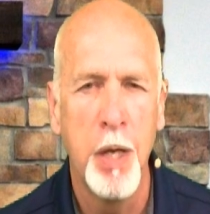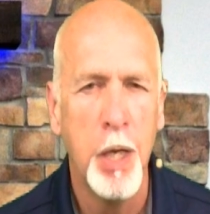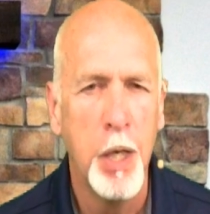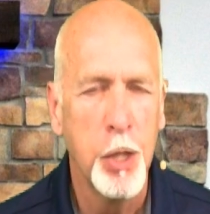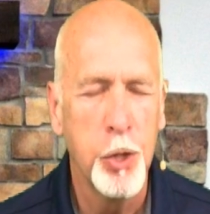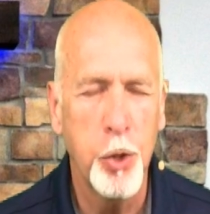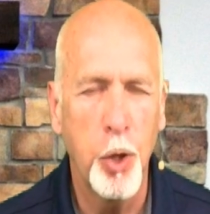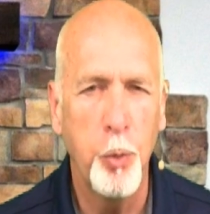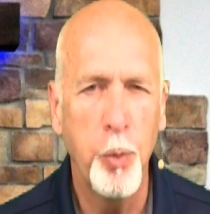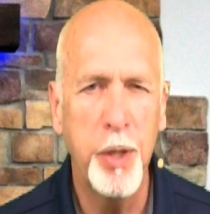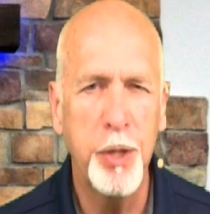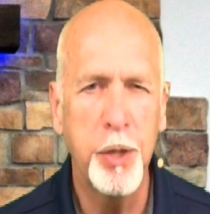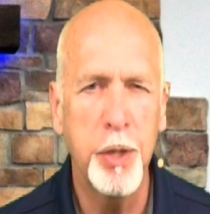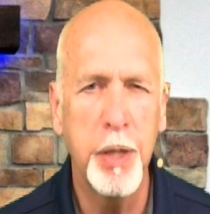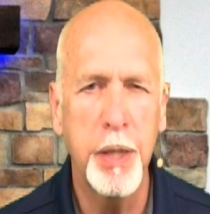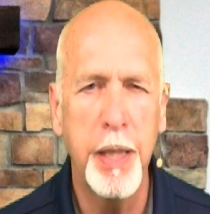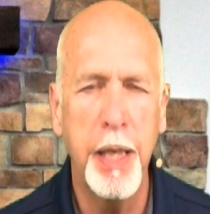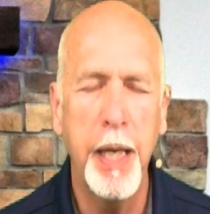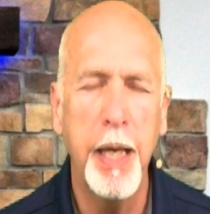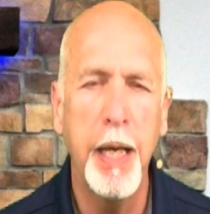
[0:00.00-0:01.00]
So he went to the
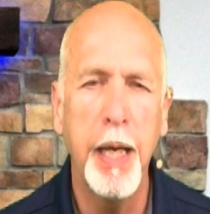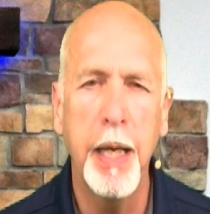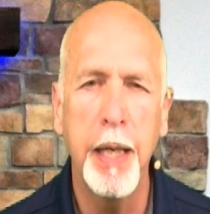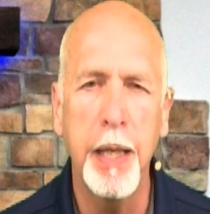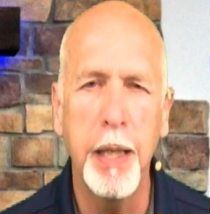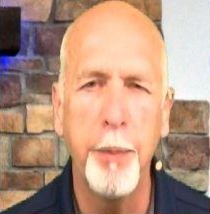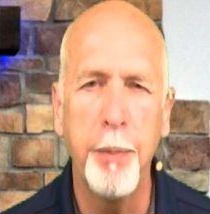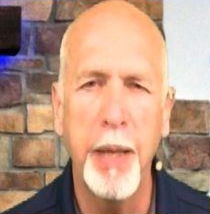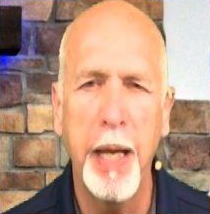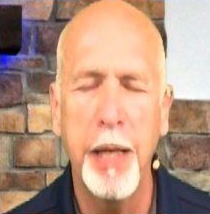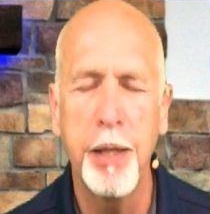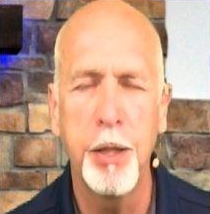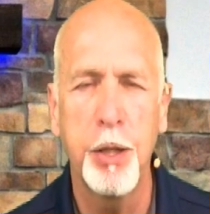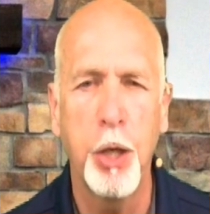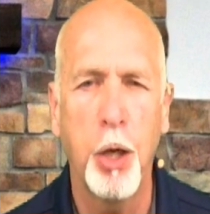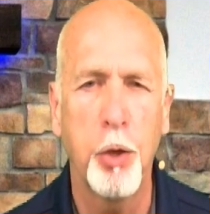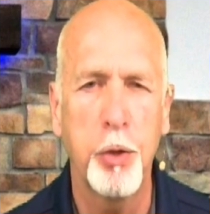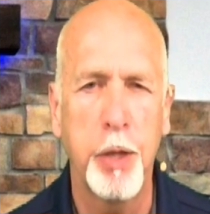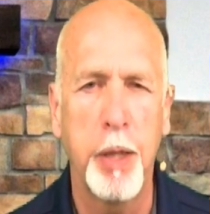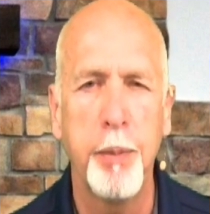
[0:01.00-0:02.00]
king and he began to
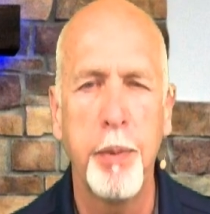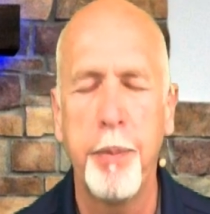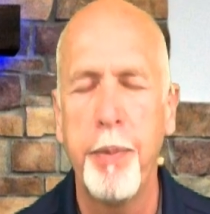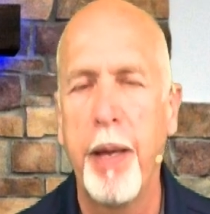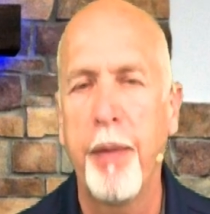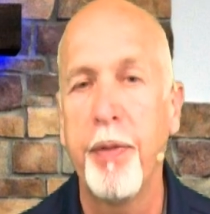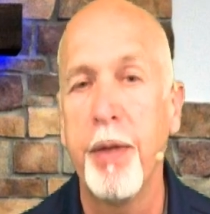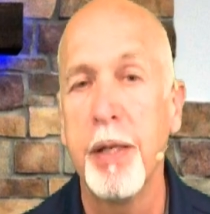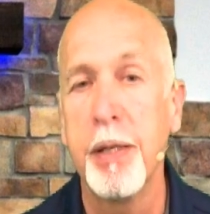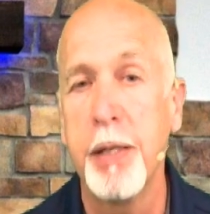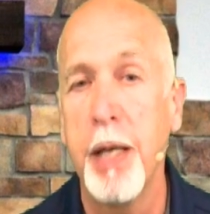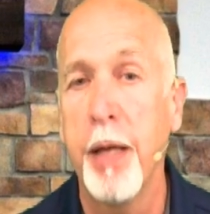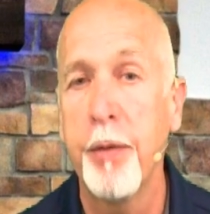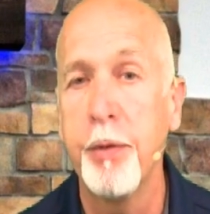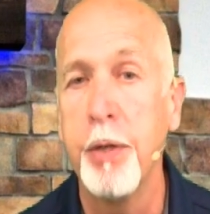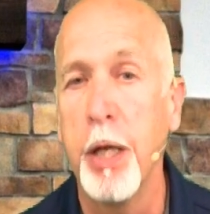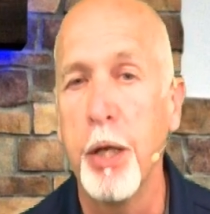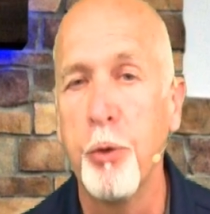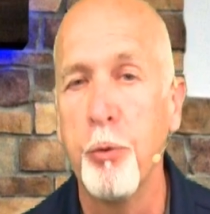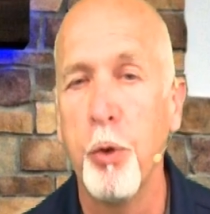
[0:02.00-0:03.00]
talk to him about this
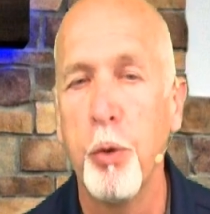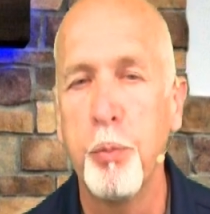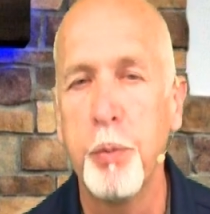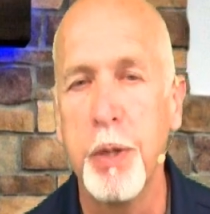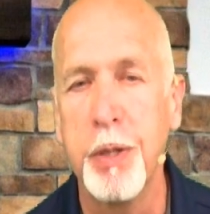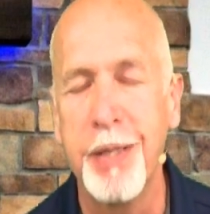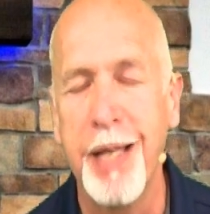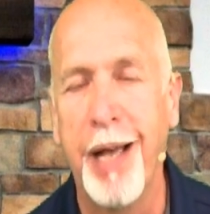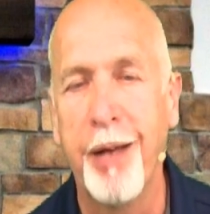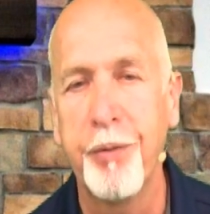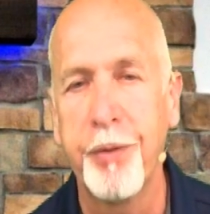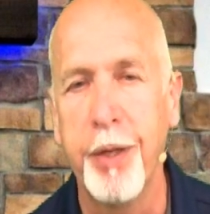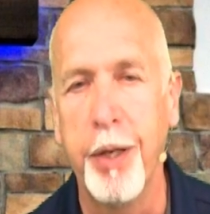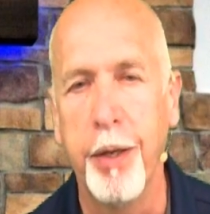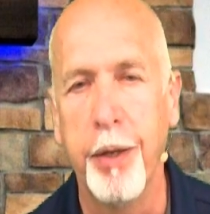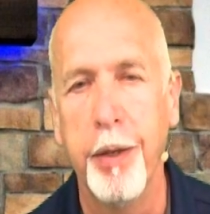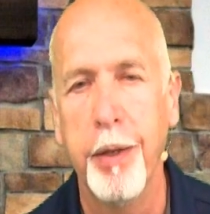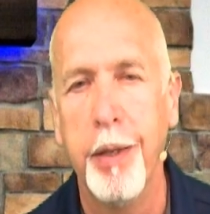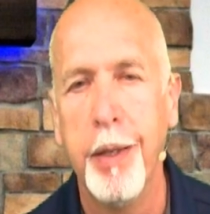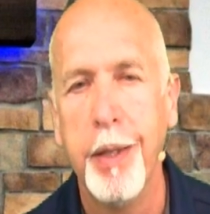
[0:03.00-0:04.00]
ethnic group that's out
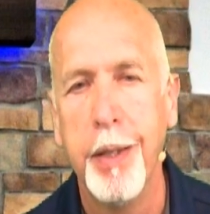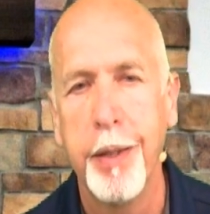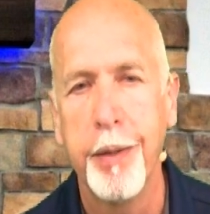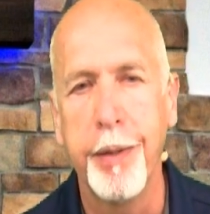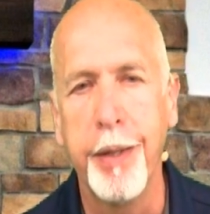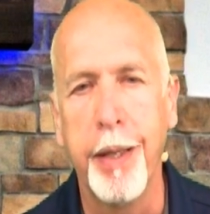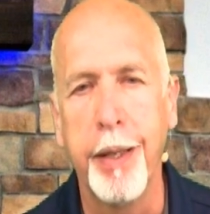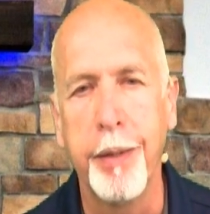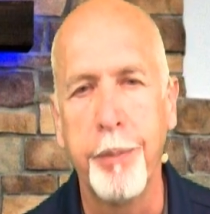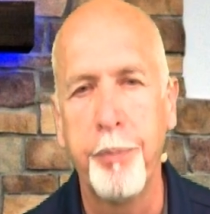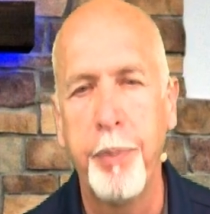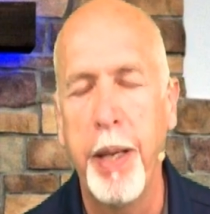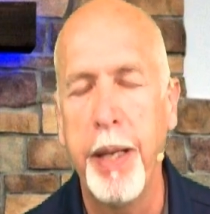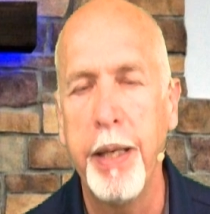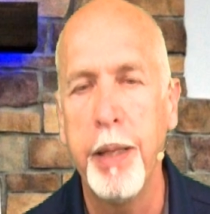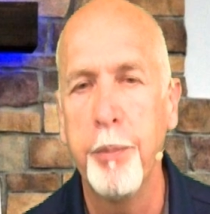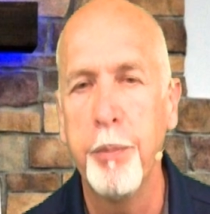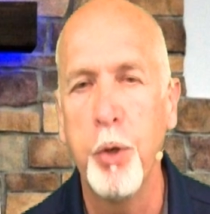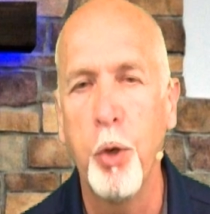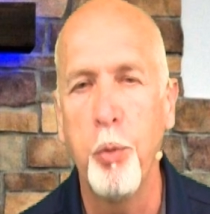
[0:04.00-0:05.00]
there that pay
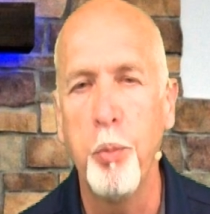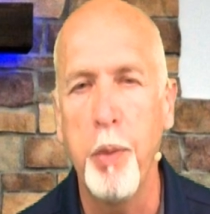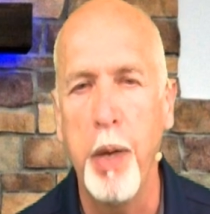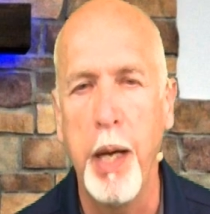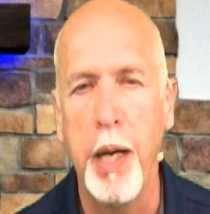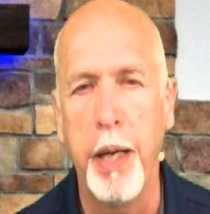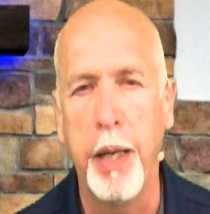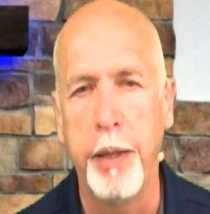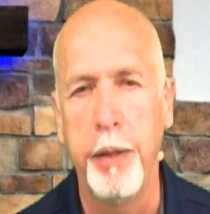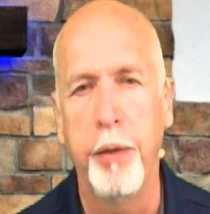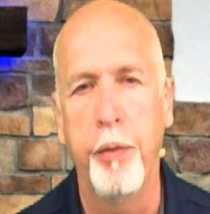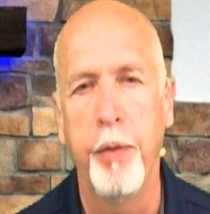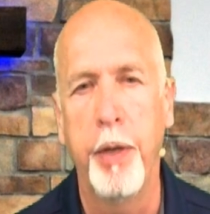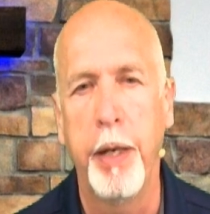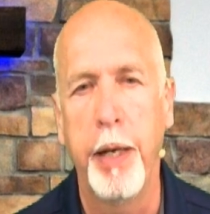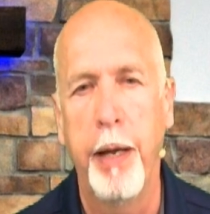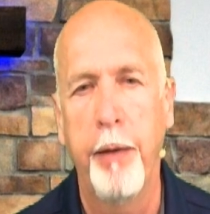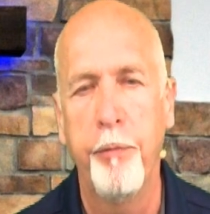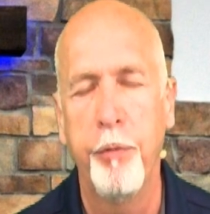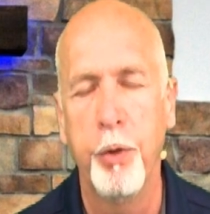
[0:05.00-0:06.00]
him no mind, that
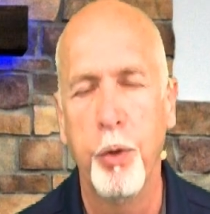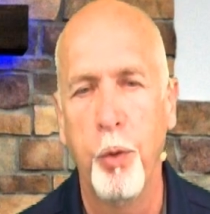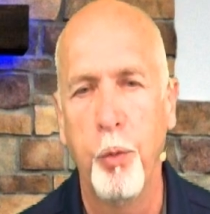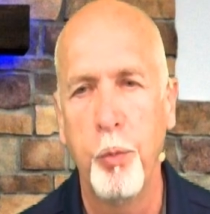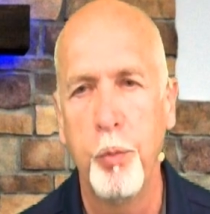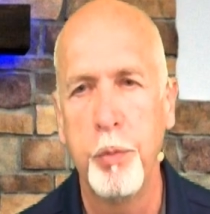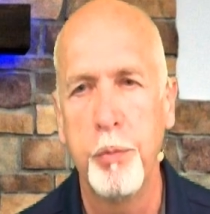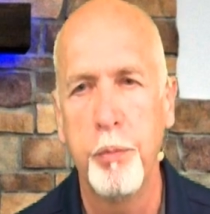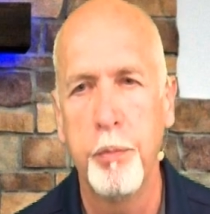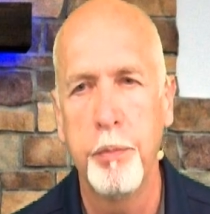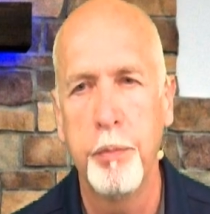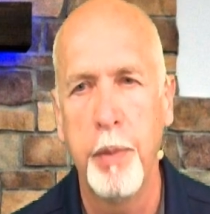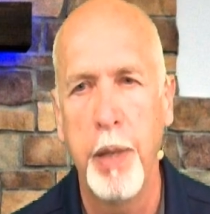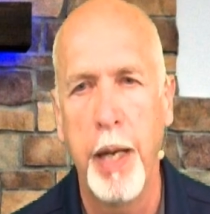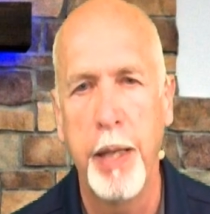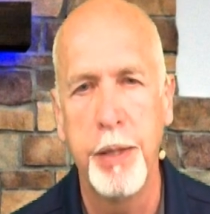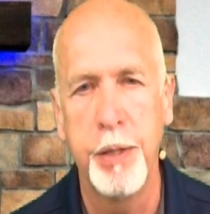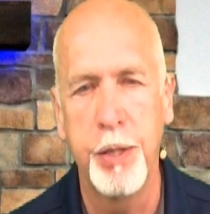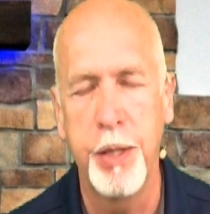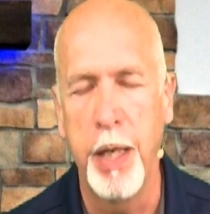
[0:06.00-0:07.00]
have their own
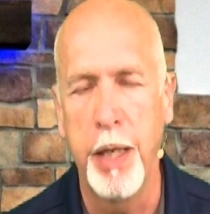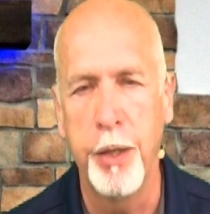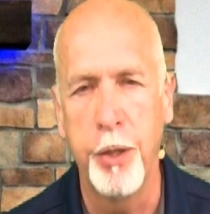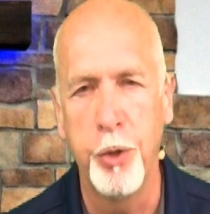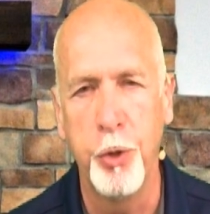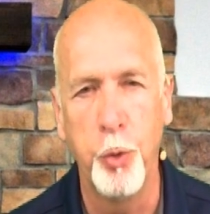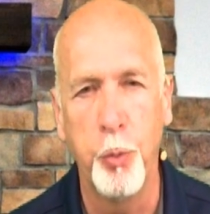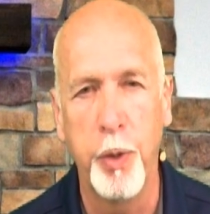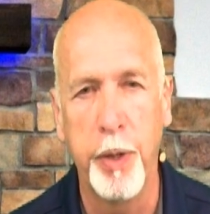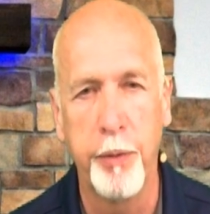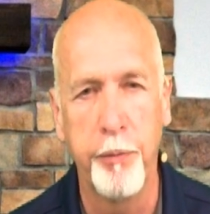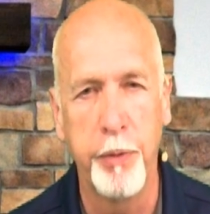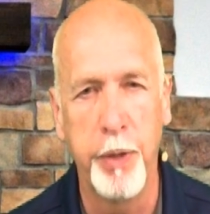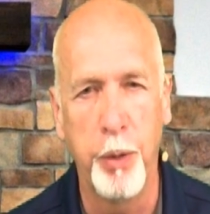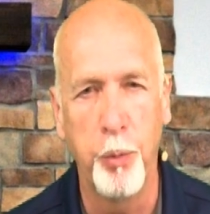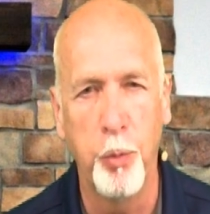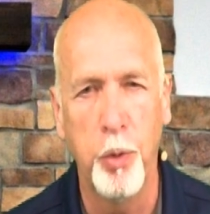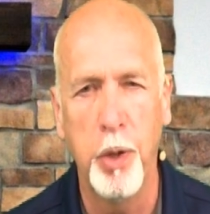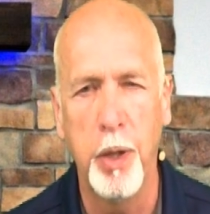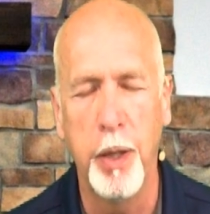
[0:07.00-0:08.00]
mindset and do whatever they
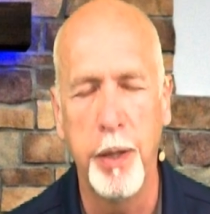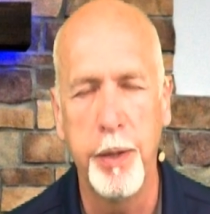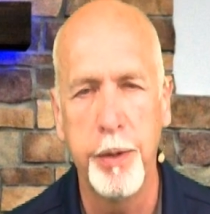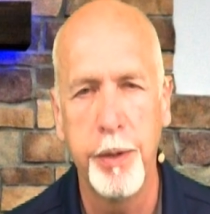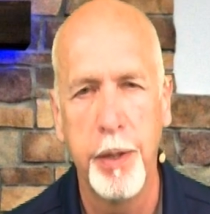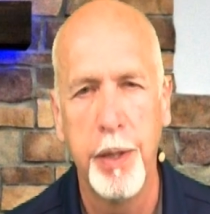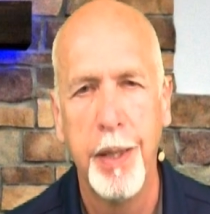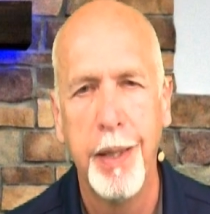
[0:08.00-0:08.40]
want.